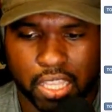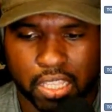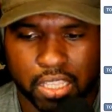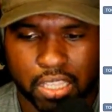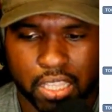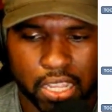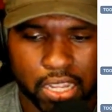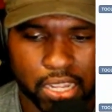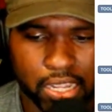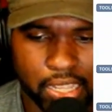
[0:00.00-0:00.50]

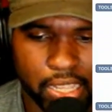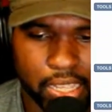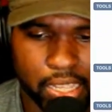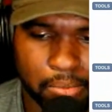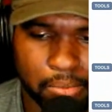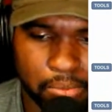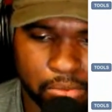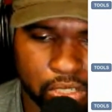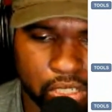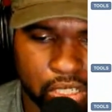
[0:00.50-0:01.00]
the
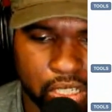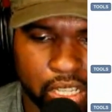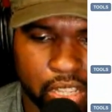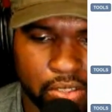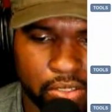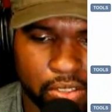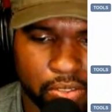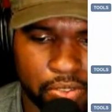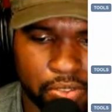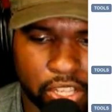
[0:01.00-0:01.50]
limbs of
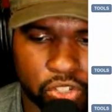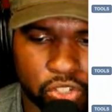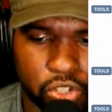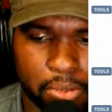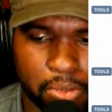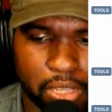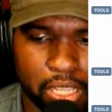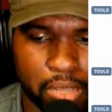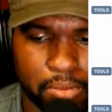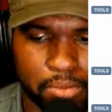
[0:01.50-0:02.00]
the fig tree
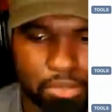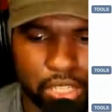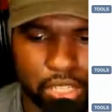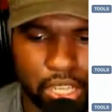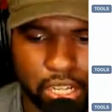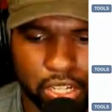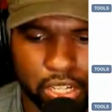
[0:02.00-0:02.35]
become tender,